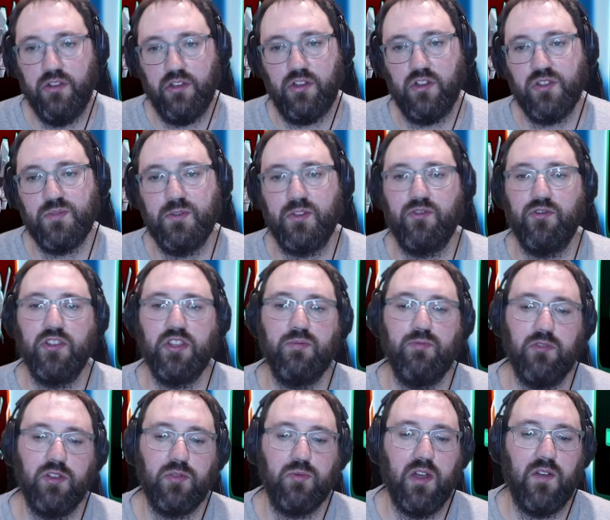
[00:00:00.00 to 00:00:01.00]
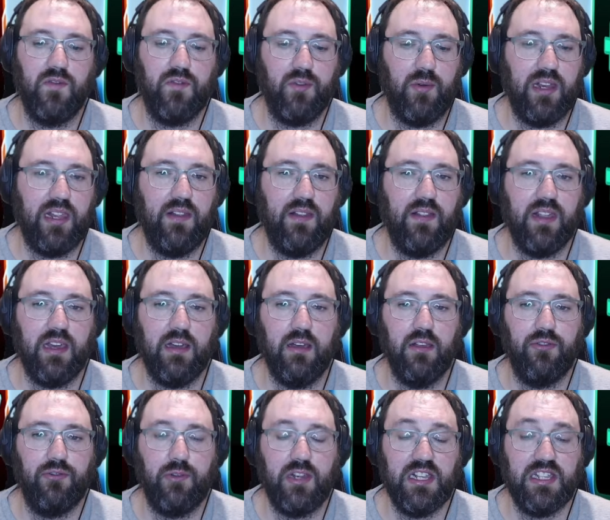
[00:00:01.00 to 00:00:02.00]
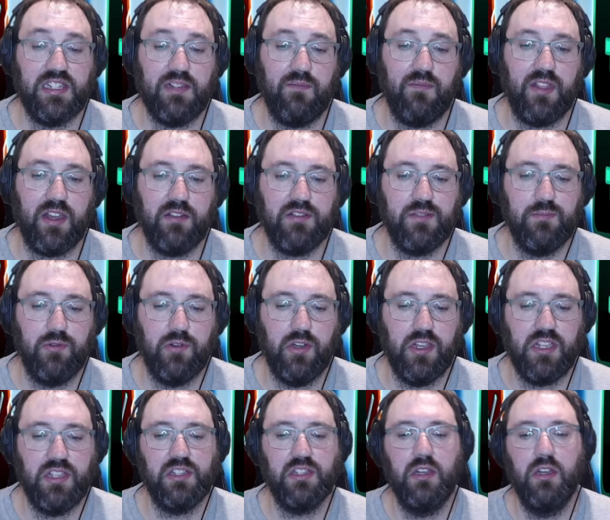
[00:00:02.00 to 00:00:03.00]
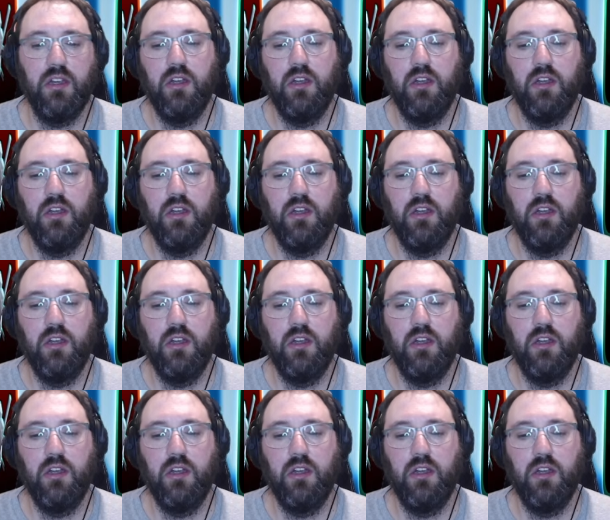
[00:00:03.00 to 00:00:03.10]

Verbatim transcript: Cosmic Crucible is worth 27,000 points.